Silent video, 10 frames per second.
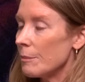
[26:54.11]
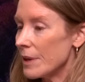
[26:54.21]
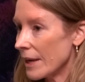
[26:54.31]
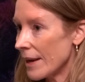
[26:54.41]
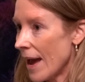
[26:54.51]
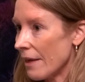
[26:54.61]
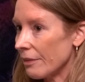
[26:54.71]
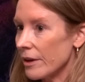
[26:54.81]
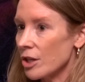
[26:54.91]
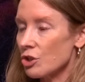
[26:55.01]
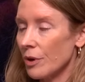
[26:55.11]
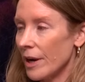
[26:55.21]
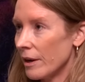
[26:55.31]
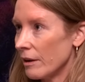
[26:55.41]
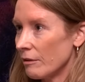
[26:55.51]
being an athlete
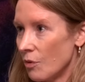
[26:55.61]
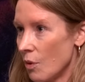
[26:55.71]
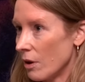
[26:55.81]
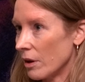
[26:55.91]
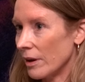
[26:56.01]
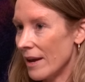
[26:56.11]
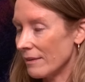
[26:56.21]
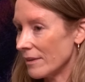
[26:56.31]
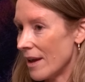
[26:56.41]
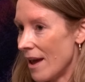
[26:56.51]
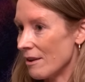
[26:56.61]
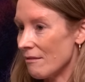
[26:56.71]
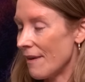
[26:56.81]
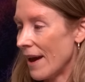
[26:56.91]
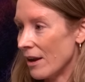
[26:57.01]
training for an
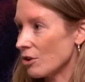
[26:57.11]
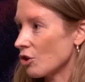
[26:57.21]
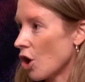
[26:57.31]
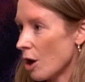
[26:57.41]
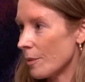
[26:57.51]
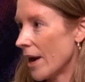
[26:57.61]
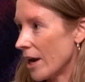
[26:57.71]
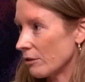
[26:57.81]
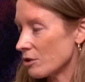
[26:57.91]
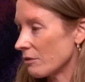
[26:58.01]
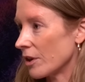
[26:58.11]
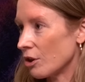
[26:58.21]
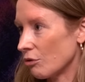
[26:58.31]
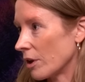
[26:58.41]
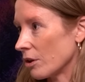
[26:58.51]
event, carbohydrates are very
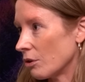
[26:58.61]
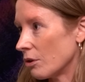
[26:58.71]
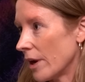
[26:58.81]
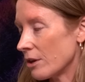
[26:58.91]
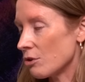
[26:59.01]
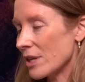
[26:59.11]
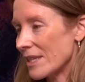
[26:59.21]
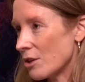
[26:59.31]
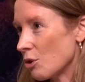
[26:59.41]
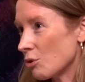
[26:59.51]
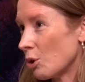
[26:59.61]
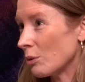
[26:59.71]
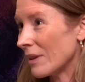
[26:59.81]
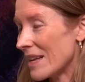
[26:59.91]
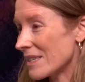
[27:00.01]
critical. I usually say don't go
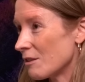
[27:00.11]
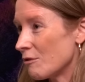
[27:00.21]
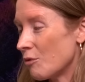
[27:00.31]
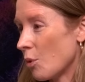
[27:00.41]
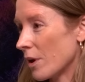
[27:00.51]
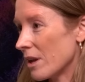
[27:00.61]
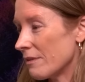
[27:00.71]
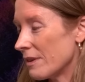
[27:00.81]
less than 40 to